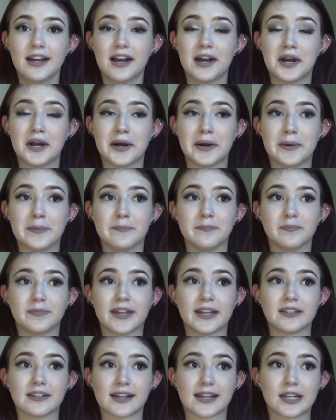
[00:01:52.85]

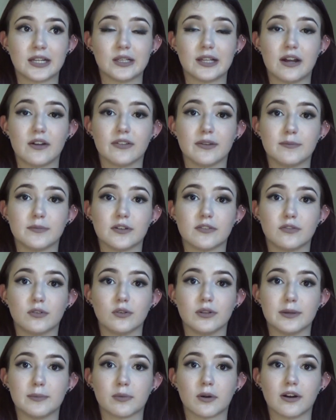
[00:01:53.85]
That doesn't allow them to
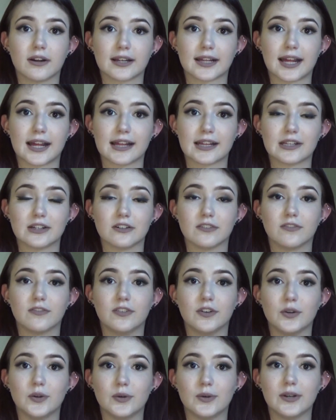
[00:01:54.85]
fully process their
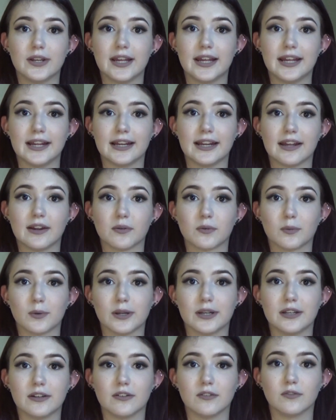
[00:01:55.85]
food and get
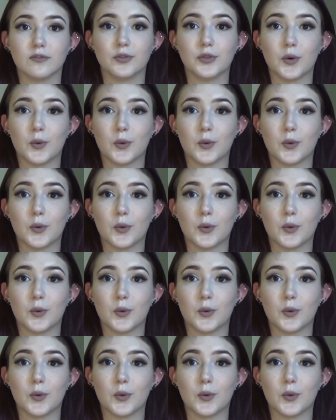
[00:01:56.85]
rid of